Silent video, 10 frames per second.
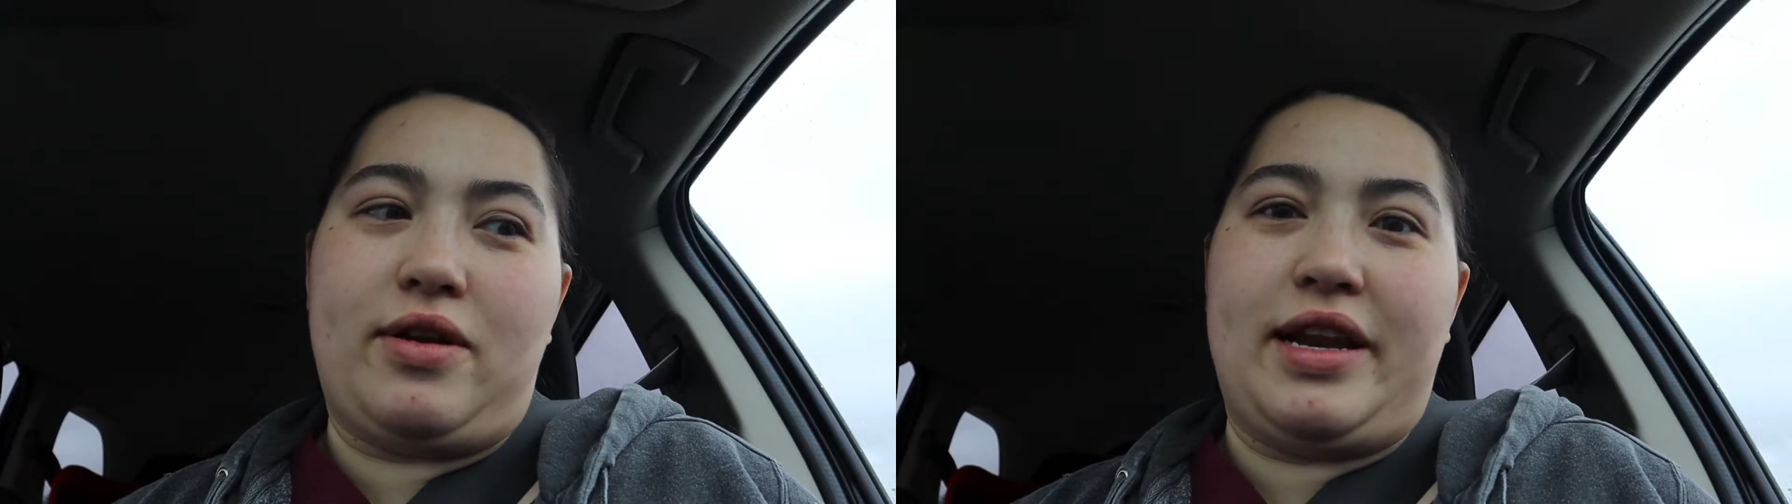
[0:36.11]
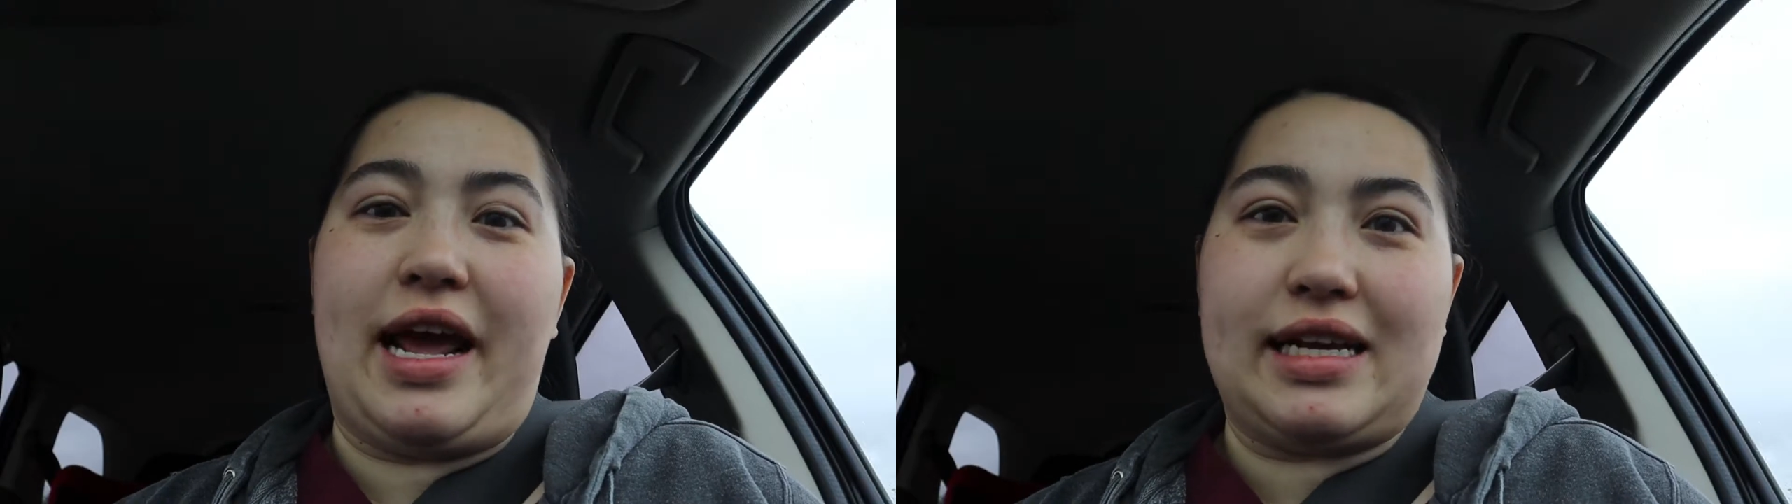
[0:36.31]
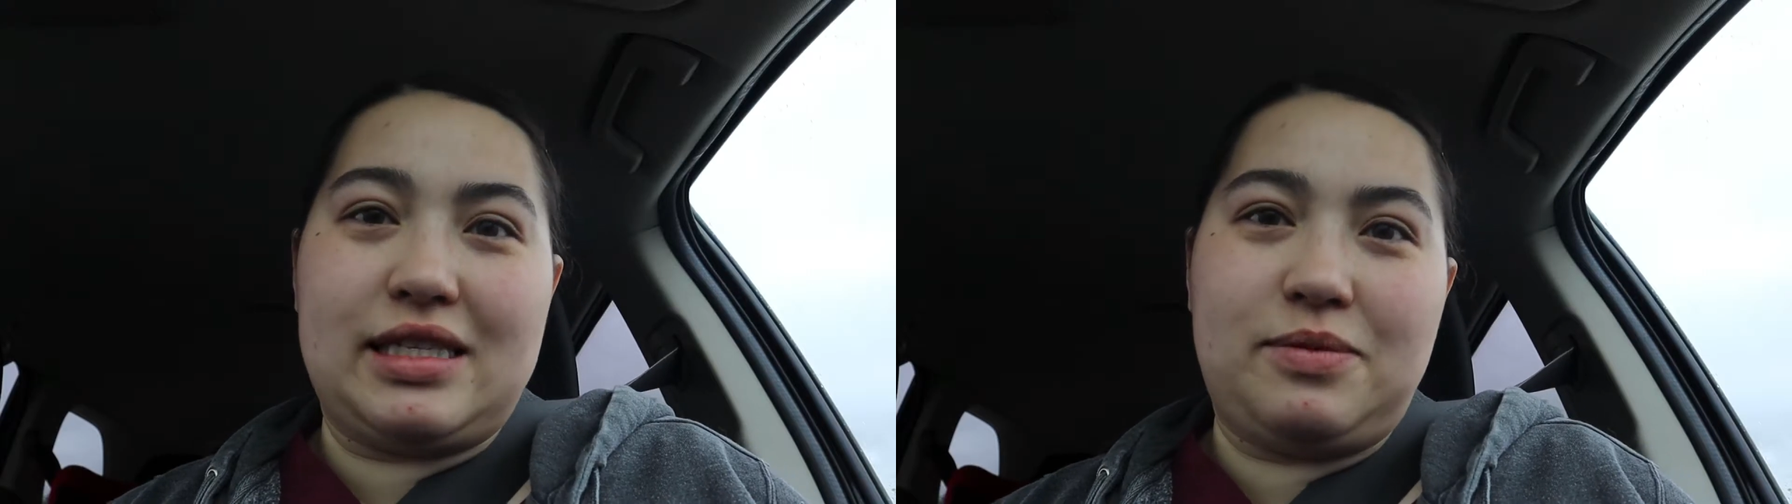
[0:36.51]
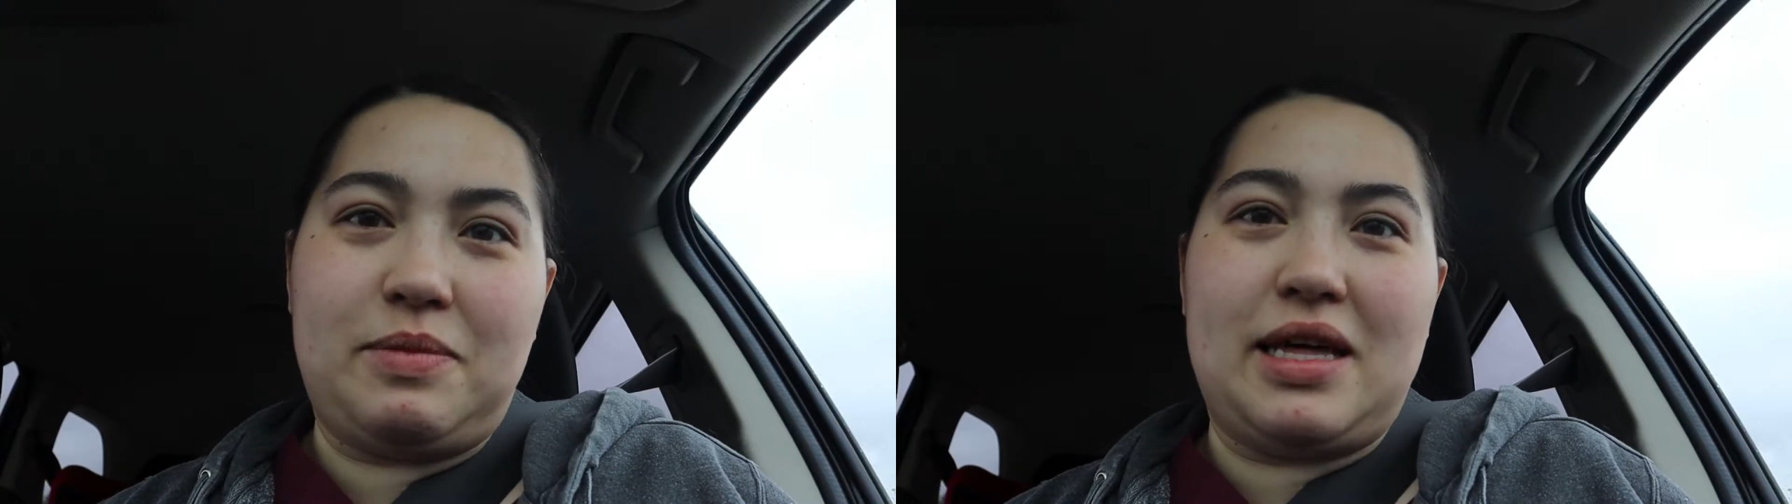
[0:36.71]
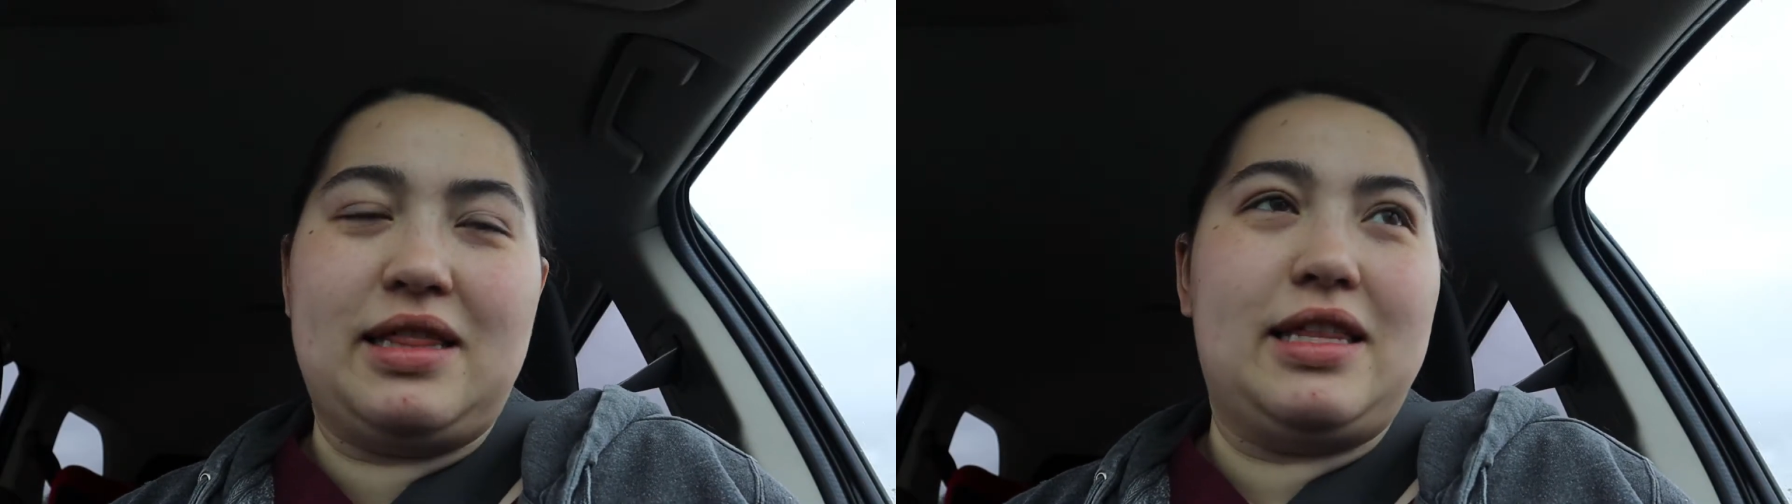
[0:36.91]
next
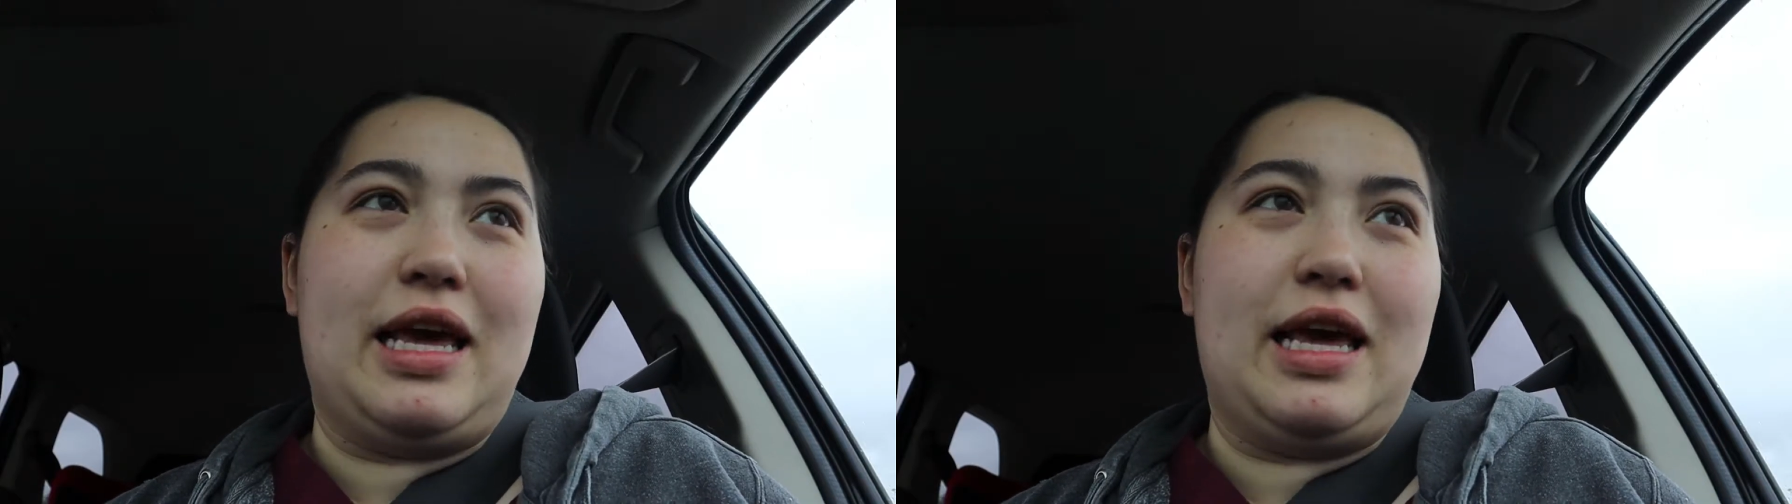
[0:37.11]
month.